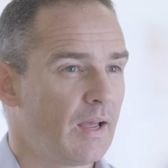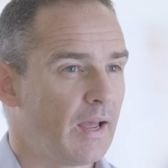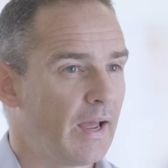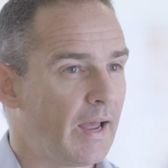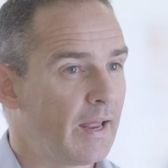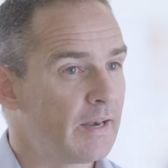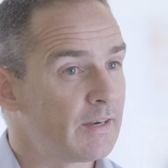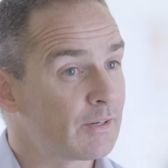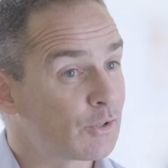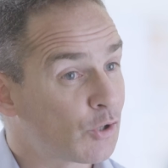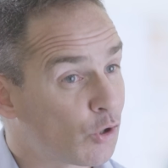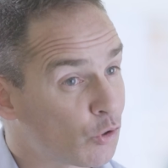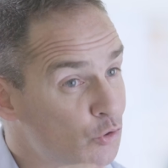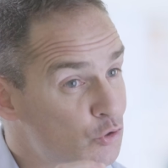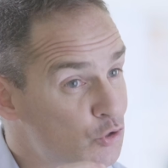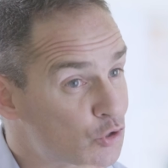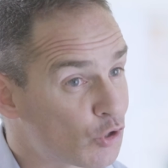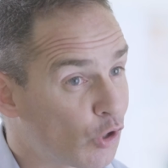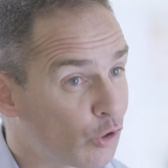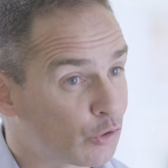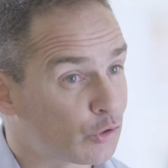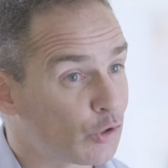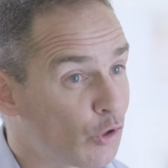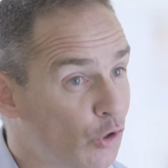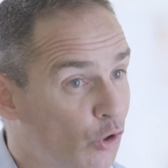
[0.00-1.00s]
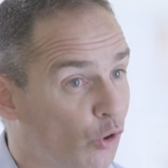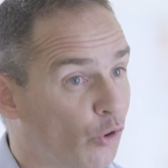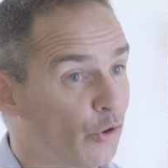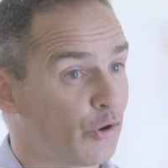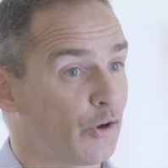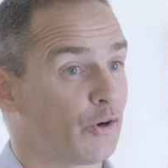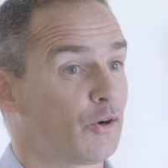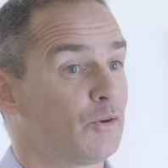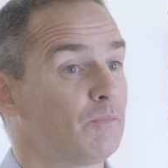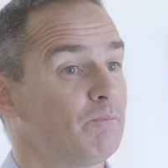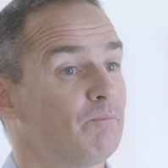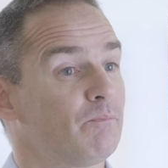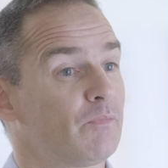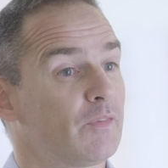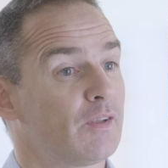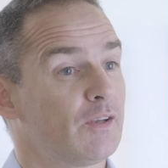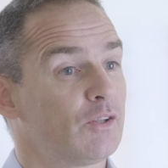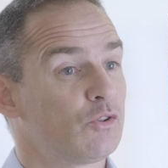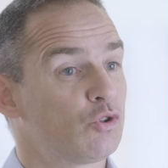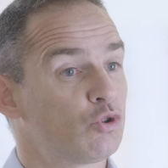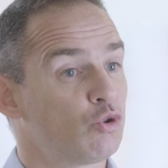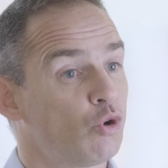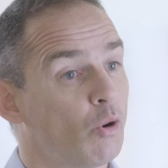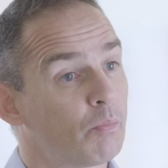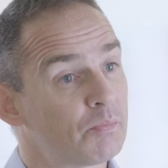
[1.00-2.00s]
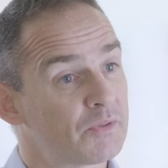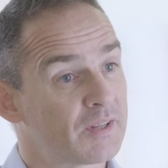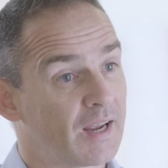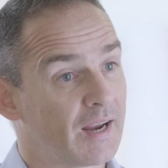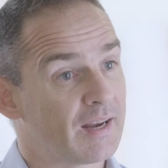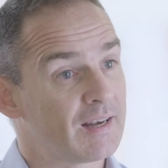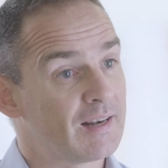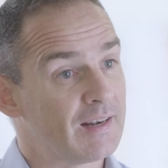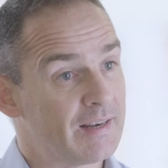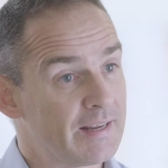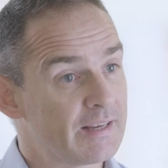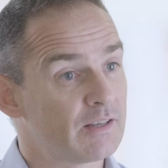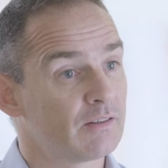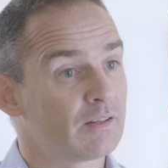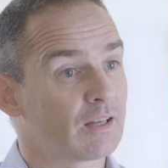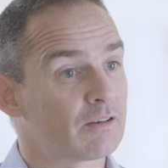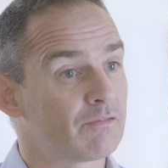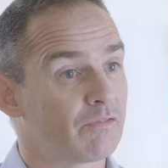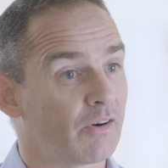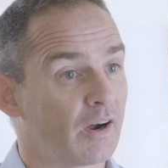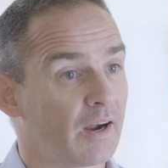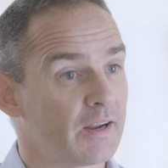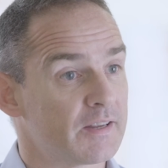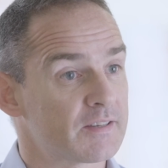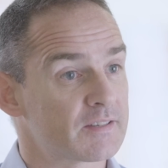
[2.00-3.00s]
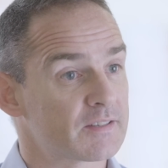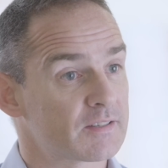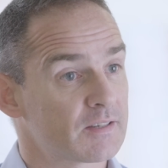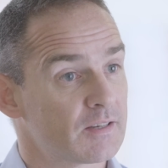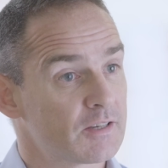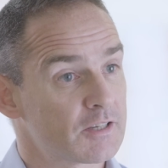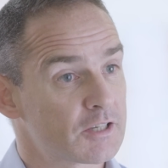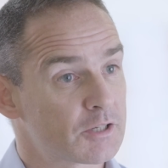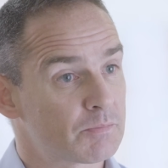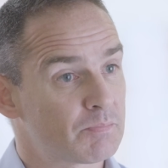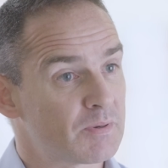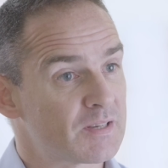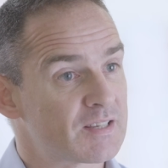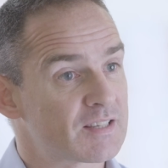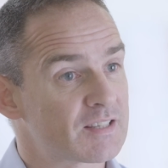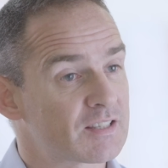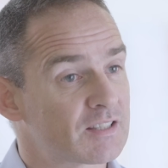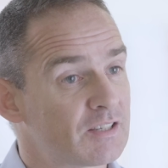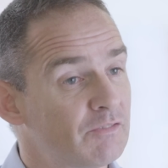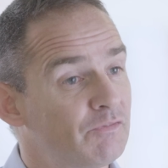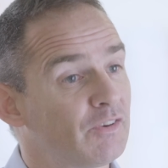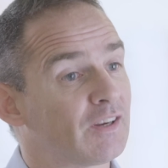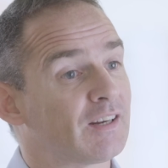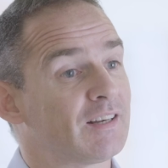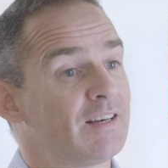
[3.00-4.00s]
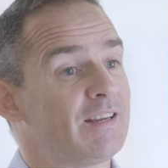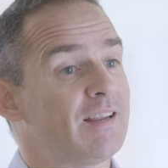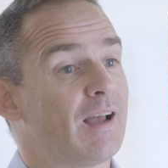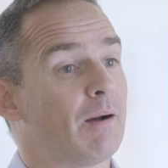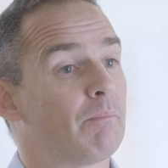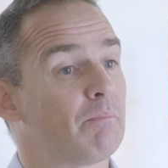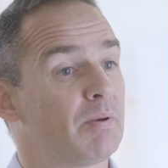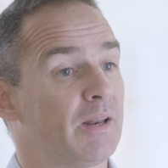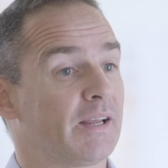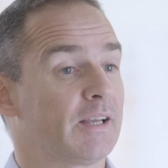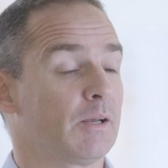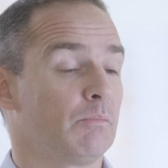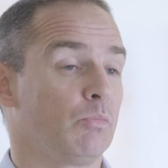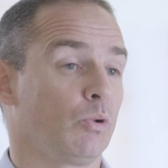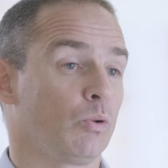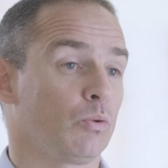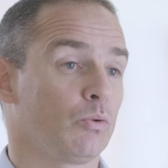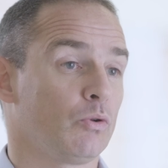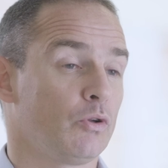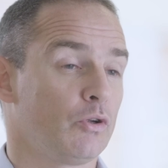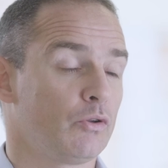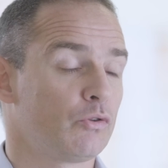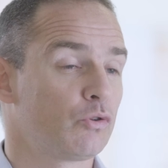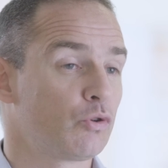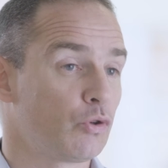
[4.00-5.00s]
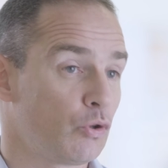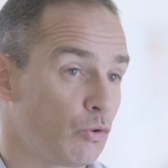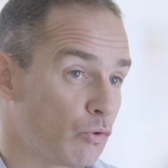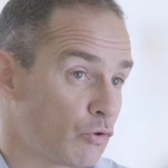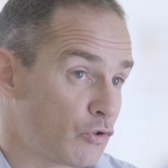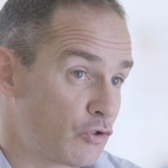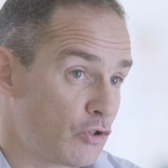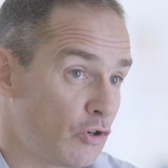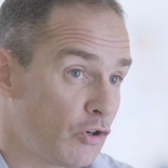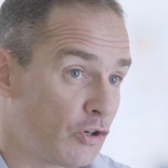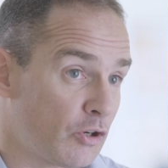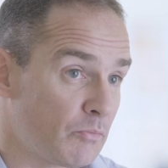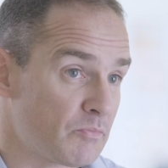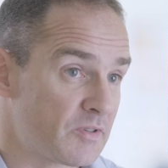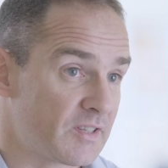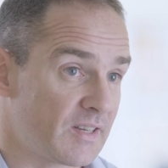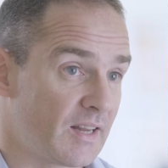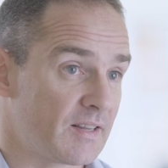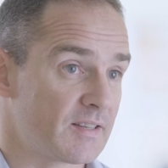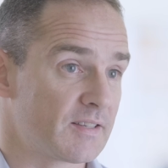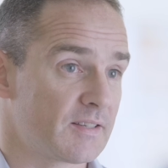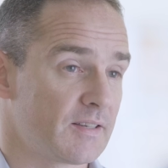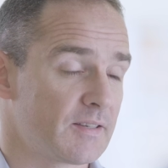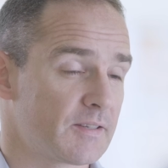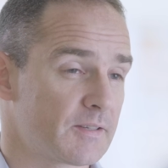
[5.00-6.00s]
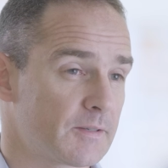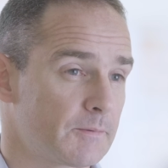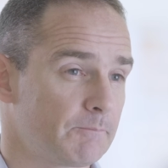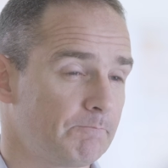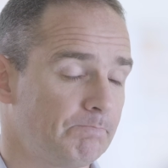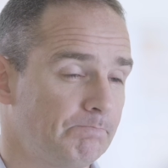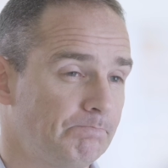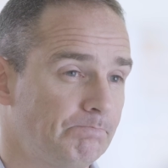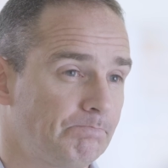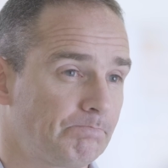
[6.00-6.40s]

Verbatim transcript: and consult a lawyer to obtain legal advice specifically applicable to your circumstances.